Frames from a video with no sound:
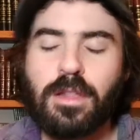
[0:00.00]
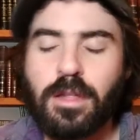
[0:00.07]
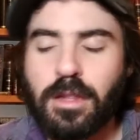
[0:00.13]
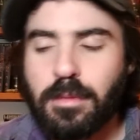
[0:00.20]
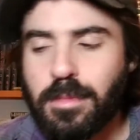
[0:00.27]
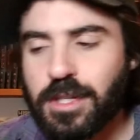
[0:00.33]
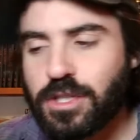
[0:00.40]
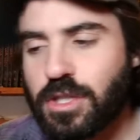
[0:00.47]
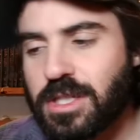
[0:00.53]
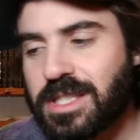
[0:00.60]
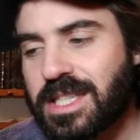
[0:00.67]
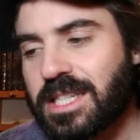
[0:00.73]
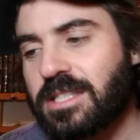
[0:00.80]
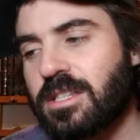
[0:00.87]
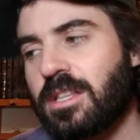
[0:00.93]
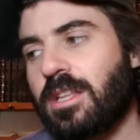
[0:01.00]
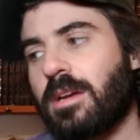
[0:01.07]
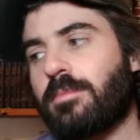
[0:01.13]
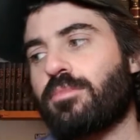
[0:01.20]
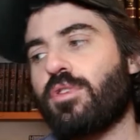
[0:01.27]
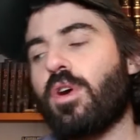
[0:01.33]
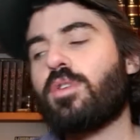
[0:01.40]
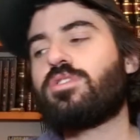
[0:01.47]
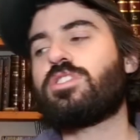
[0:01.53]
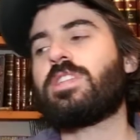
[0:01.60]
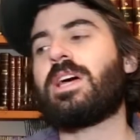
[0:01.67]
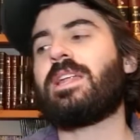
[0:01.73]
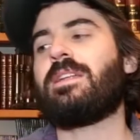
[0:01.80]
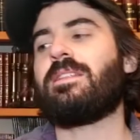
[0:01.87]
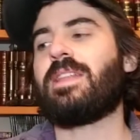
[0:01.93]
the, the Mishnah sticks to the approach
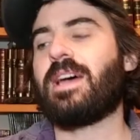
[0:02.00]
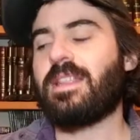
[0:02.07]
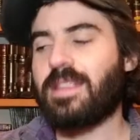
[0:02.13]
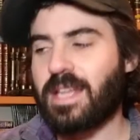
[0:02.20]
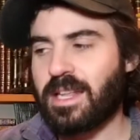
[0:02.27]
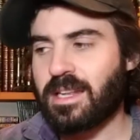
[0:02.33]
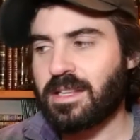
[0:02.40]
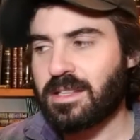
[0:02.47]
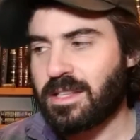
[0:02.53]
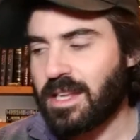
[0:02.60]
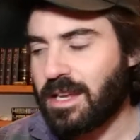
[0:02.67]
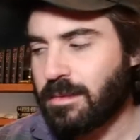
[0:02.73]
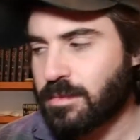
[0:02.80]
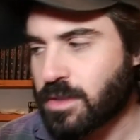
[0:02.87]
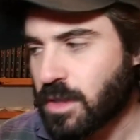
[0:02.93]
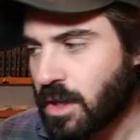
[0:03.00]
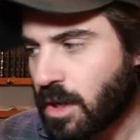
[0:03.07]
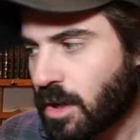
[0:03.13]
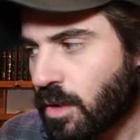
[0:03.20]
that, that, that it deems